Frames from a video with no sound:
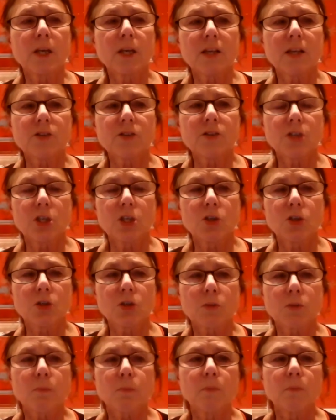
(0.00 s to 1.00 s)
is to
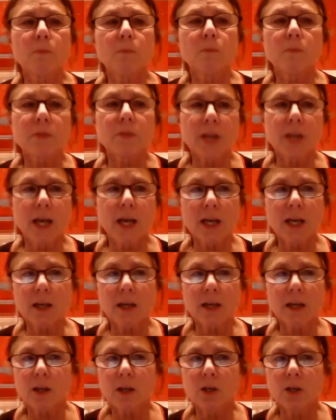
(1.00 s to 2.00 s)
take
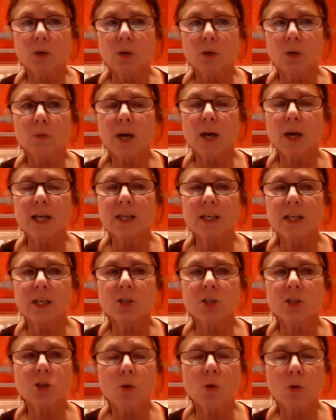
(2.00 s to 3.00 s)
your right
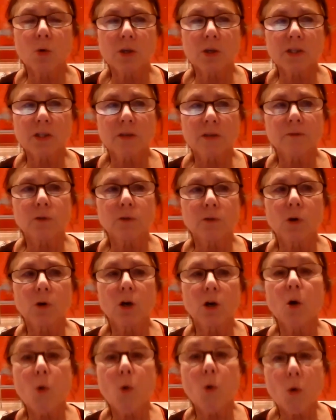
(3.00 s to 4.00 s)
knee towards the
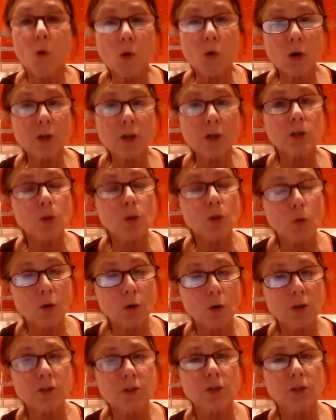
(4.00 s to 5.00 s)
floor or
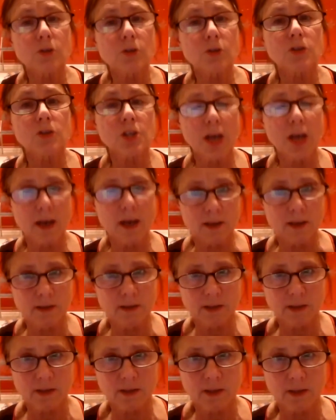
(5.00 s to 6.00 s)
towards your
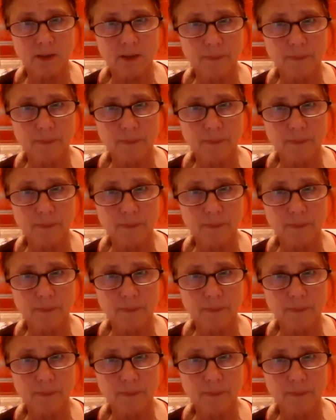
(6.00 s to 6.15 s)
chest.